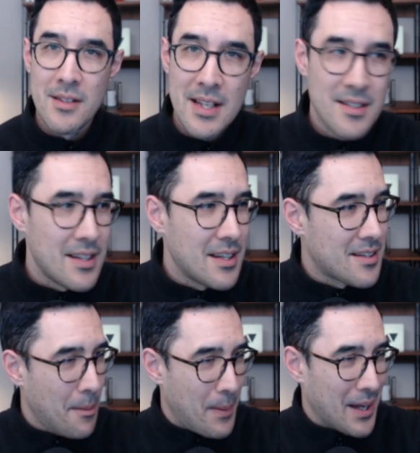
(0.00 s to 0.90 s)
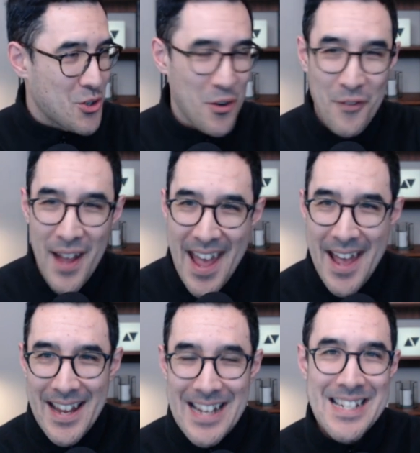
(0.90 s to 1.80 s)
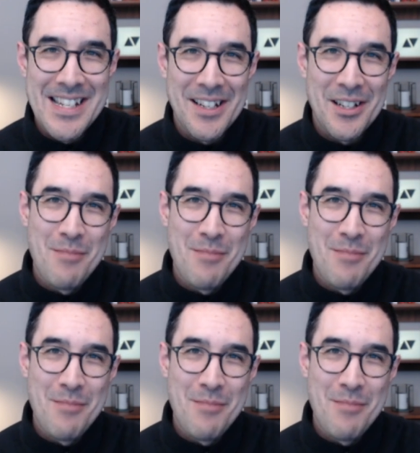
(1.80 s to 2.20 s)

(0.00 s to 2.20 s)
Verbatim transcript: This is a picture of Air India.